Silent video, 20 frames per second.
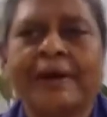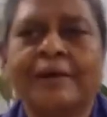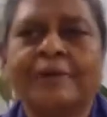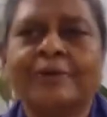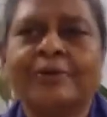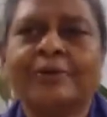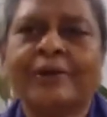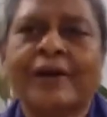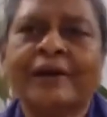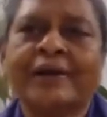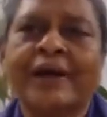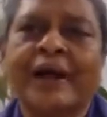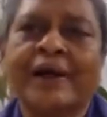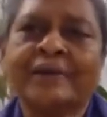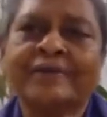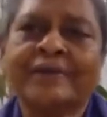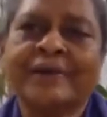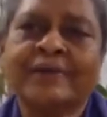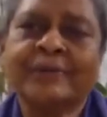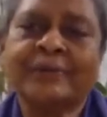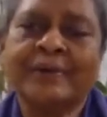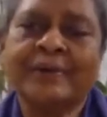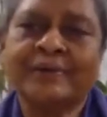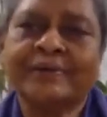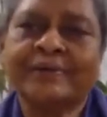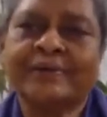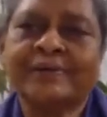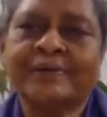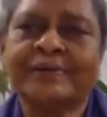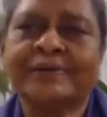You can ask any
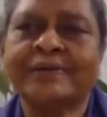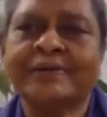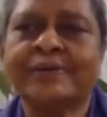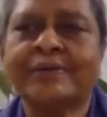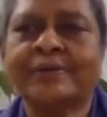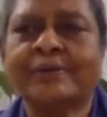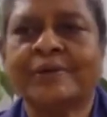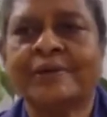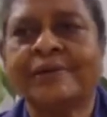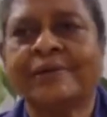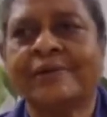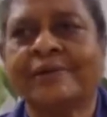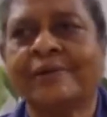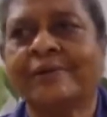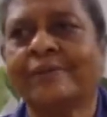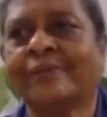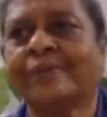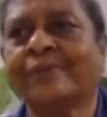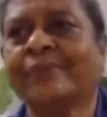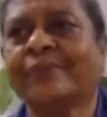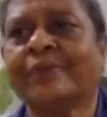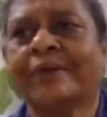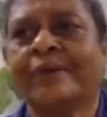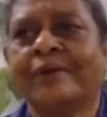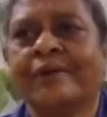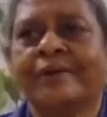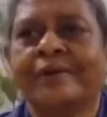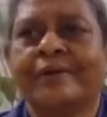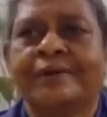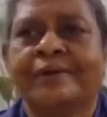questions during the
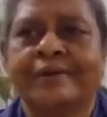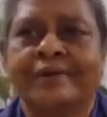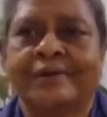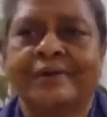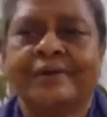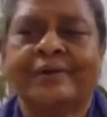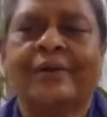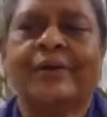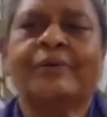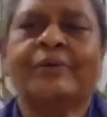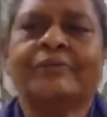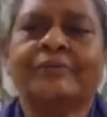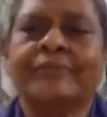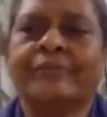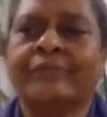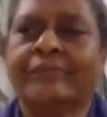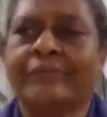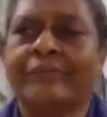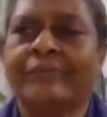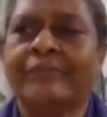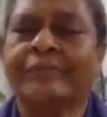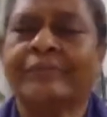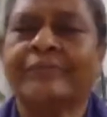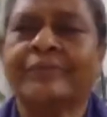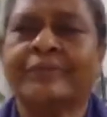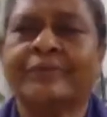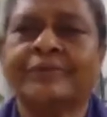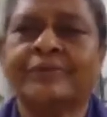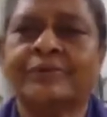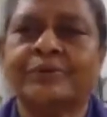on
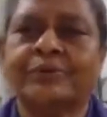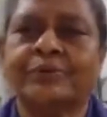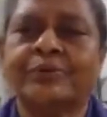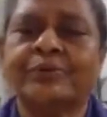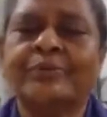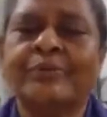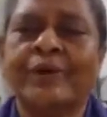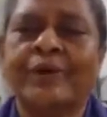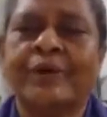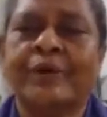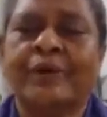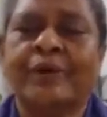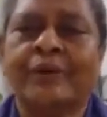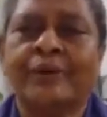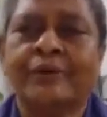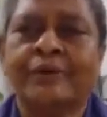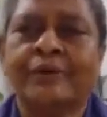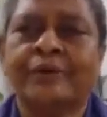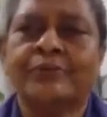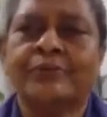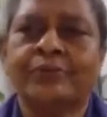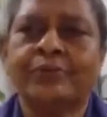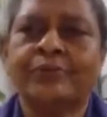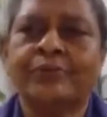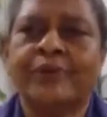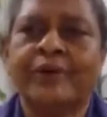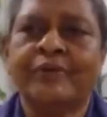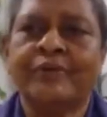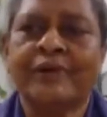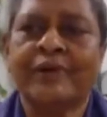the
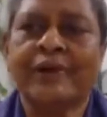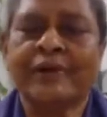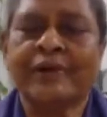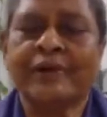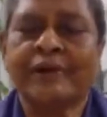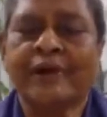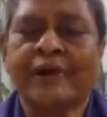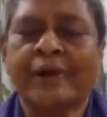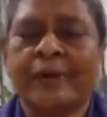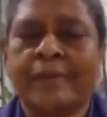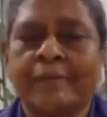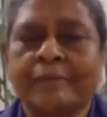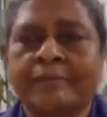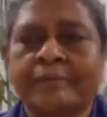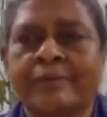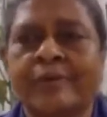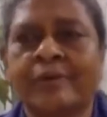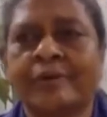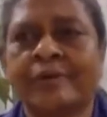Zoom when we come